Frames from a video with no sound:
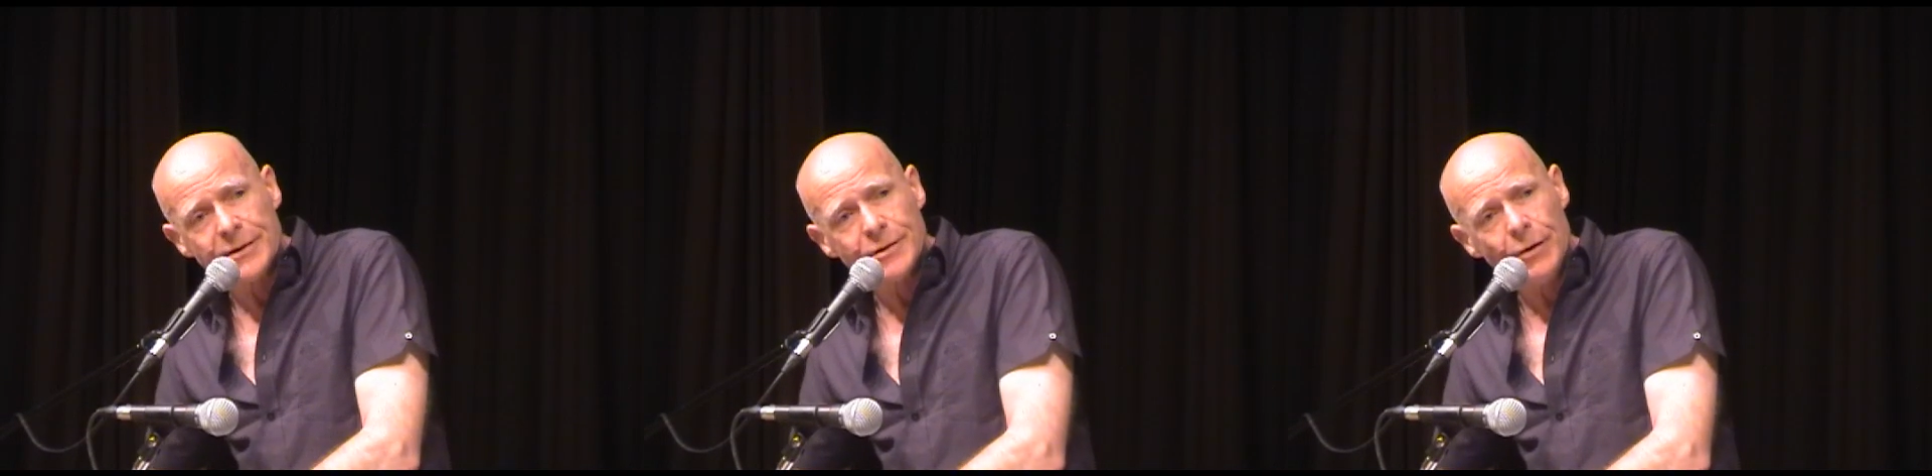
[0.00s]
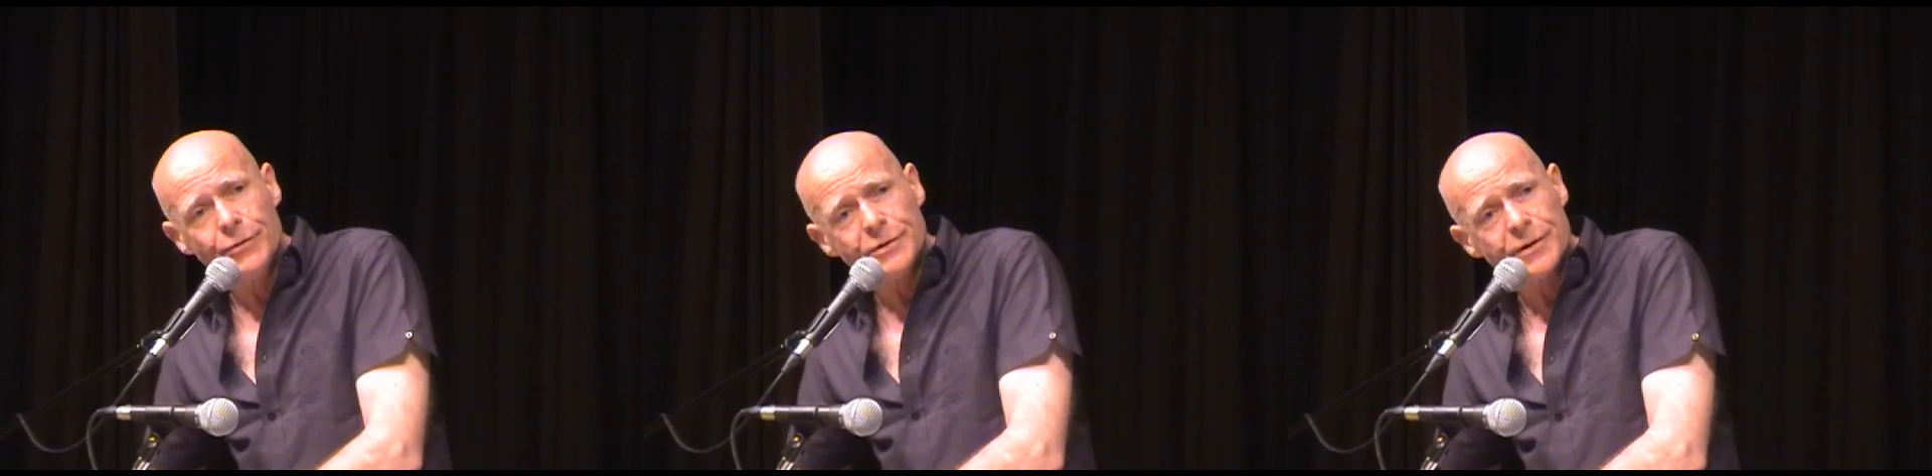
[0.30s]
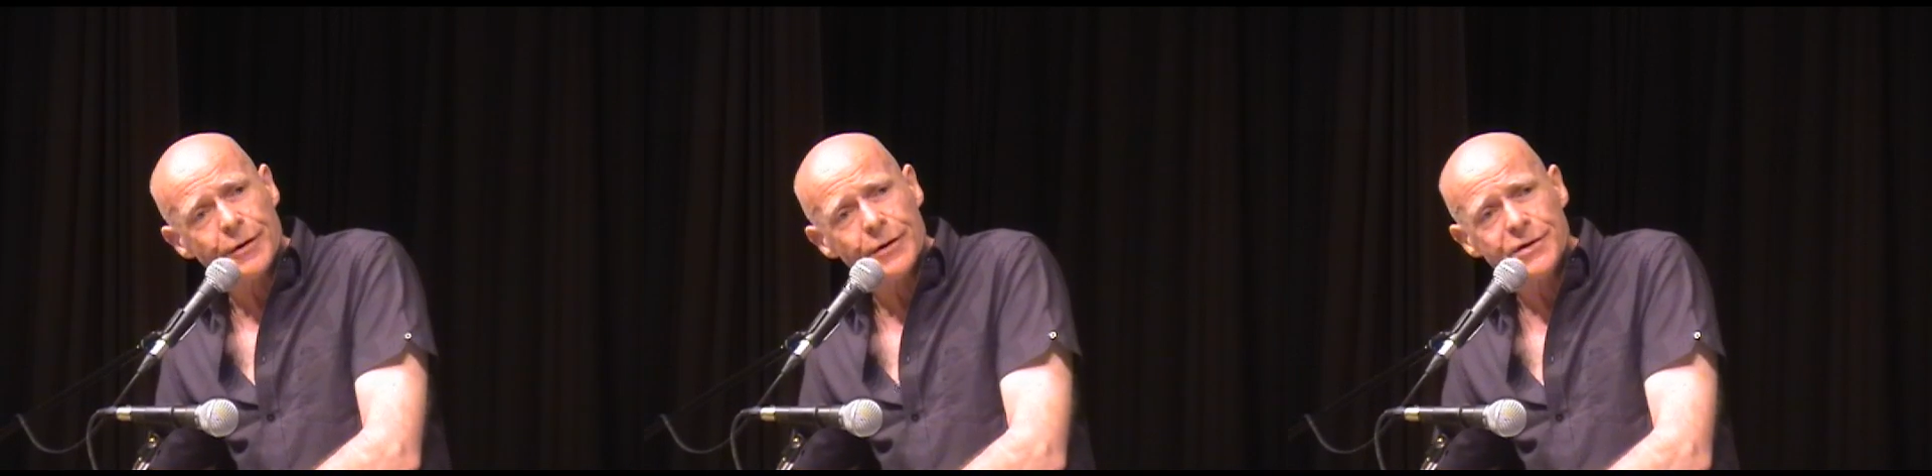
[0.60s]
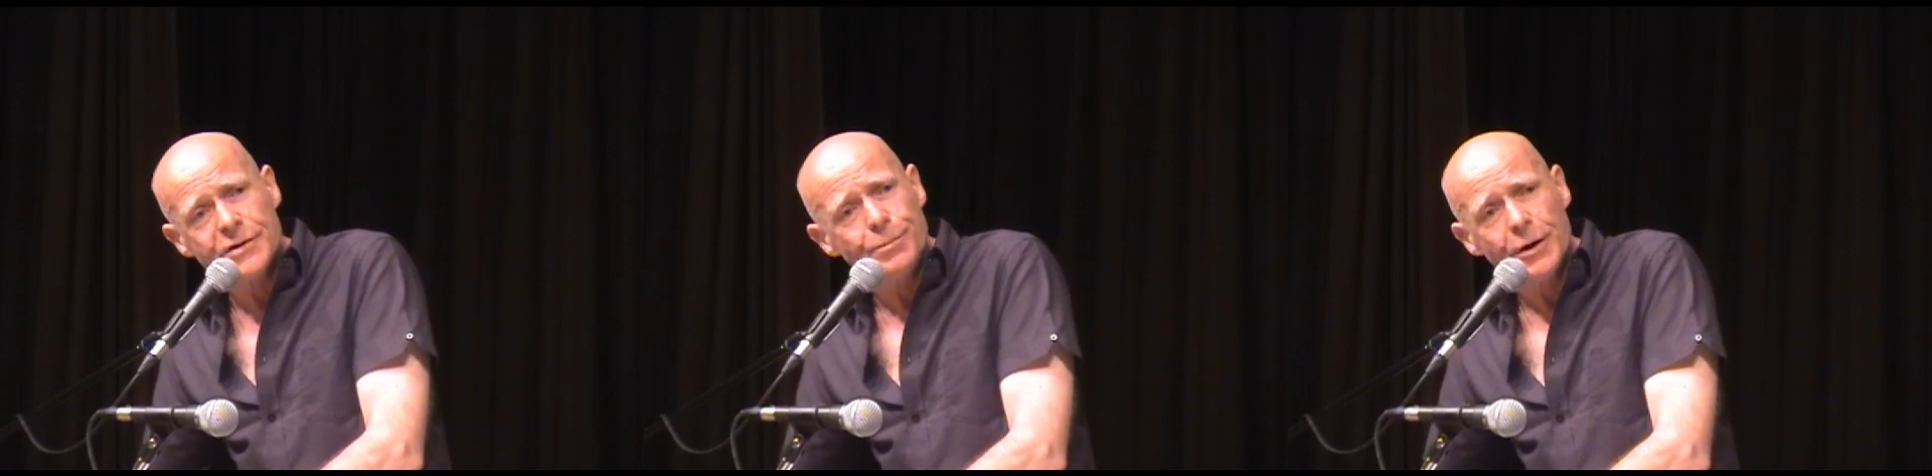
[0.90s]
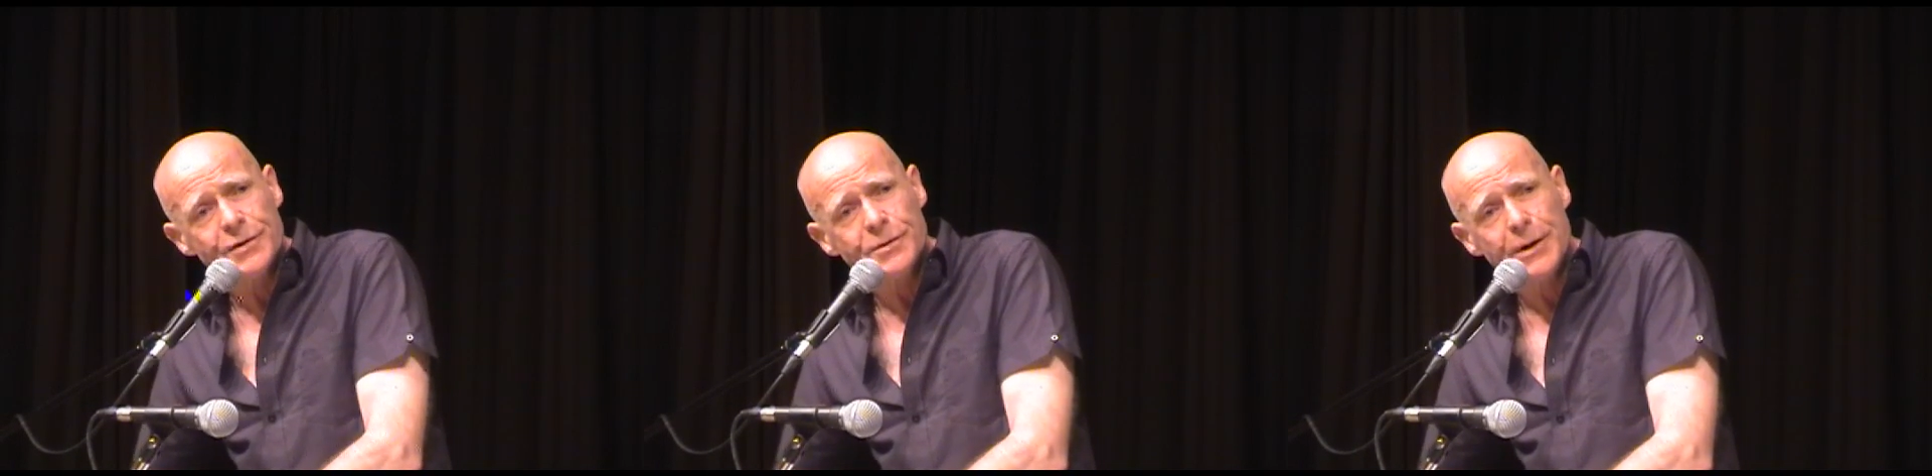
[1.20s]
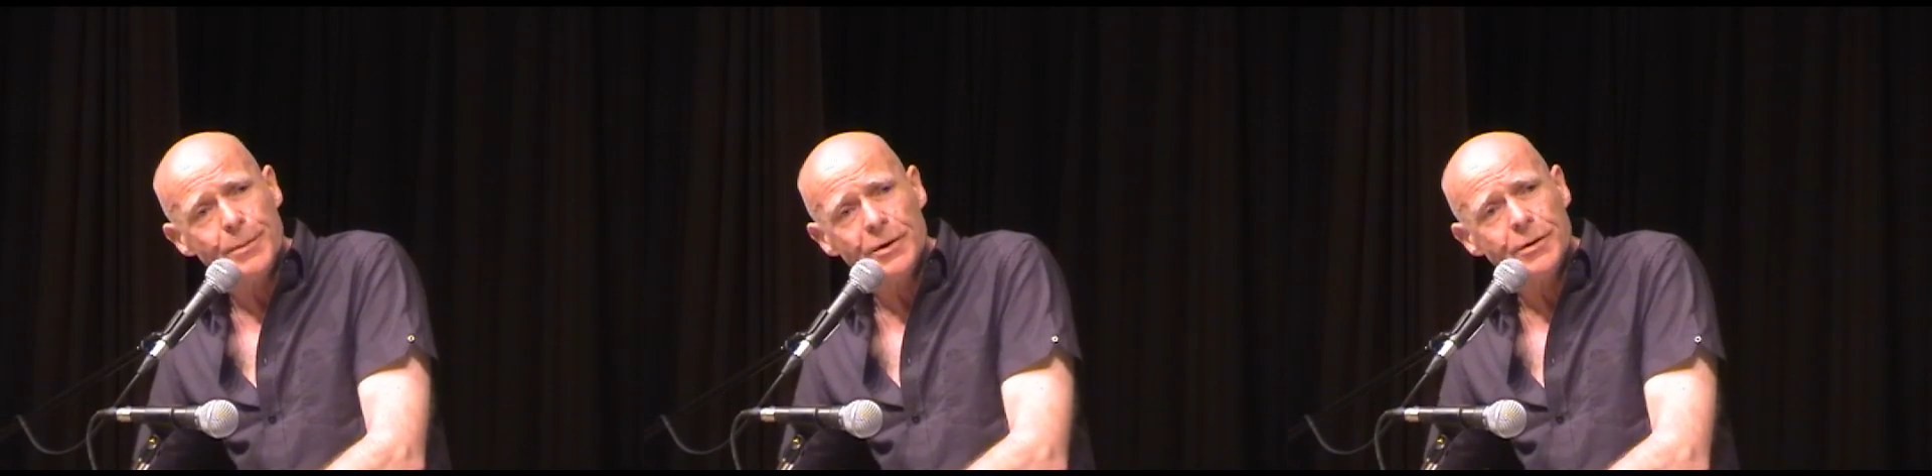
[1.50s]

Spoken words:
hundreds of thousands of Protestant people in